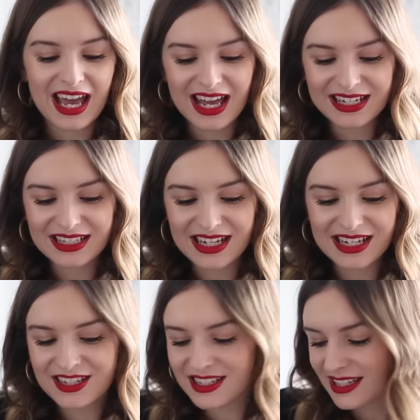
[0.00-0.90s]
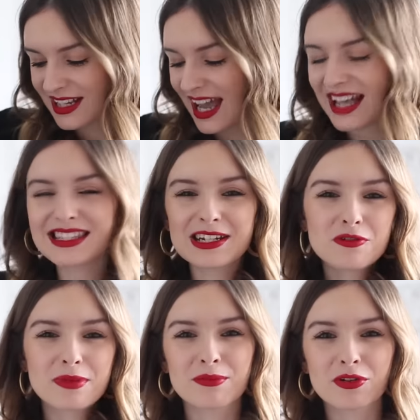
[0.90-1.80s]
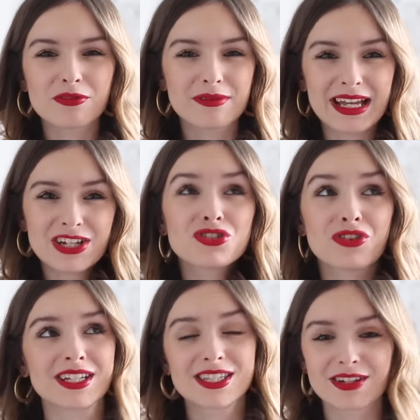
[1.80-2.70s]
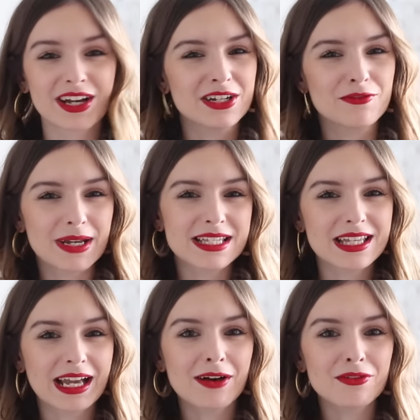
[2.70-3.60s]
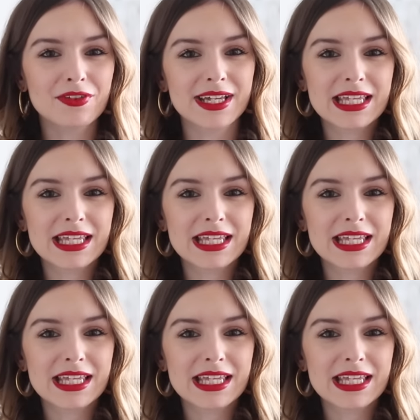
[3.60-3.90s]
And it's just, it adds a little bit more interest to kind of basic outfit.